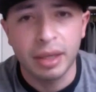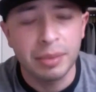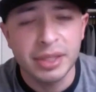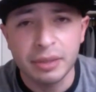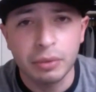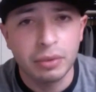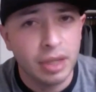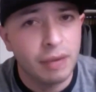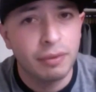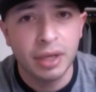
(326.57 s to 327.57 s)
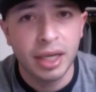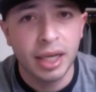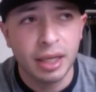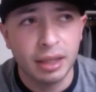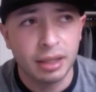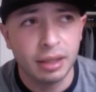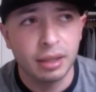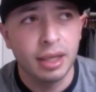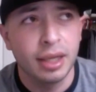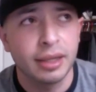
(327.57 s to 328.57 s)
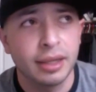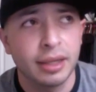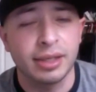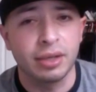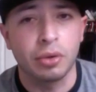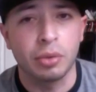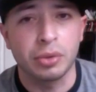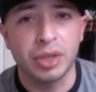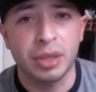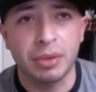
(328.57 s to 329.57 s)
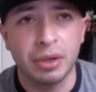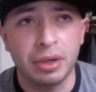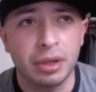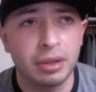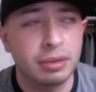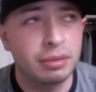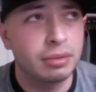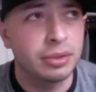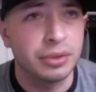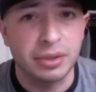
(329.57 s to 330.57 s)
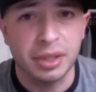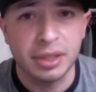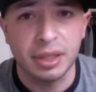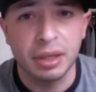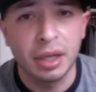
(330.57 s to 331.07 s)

MST will never negate anything that's a normal trap card to a certain extent.